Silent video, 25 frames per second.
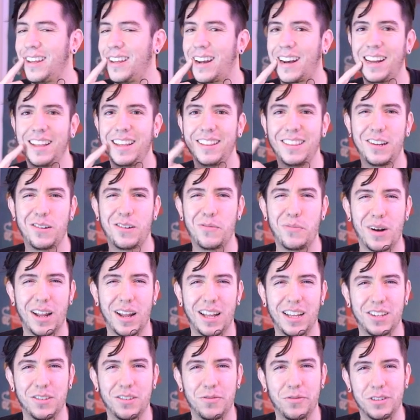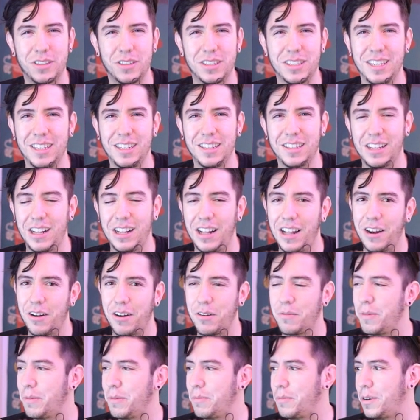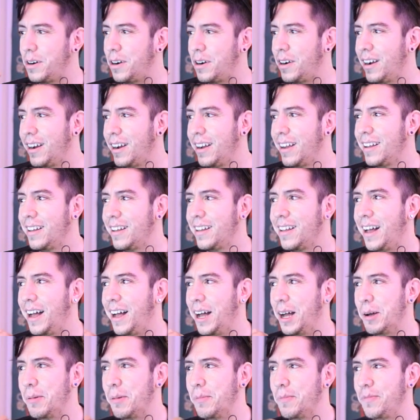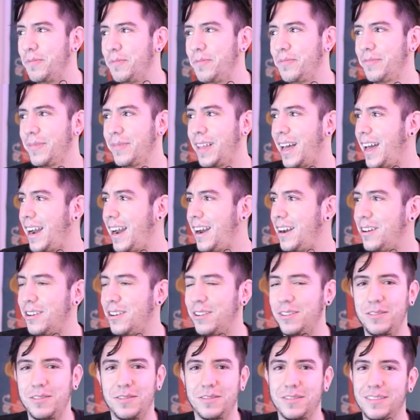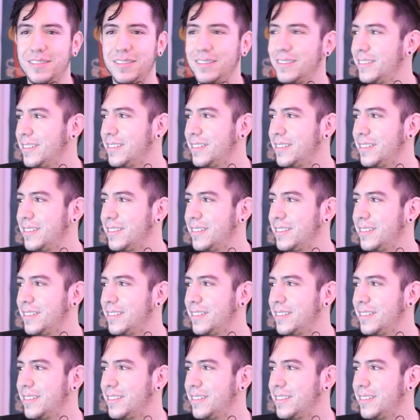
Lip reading: the render branch for Sintel, I remember. I don't know,